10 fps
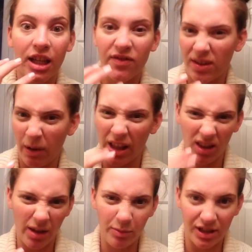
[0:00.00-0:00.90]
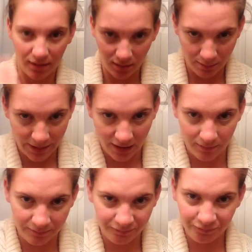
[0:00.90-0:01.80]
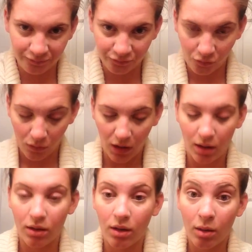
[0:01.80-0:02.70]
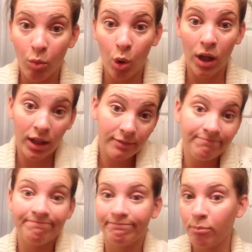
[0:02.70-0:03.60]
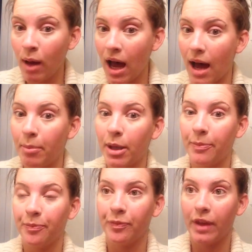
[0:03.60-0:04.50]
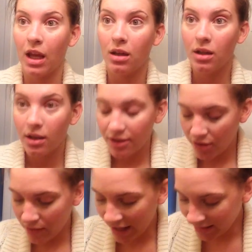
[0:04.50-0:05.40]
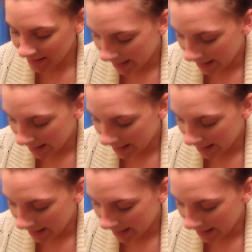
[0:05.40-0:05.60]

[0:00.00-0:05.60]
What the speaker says: gives my lips a little bit more pop. So that's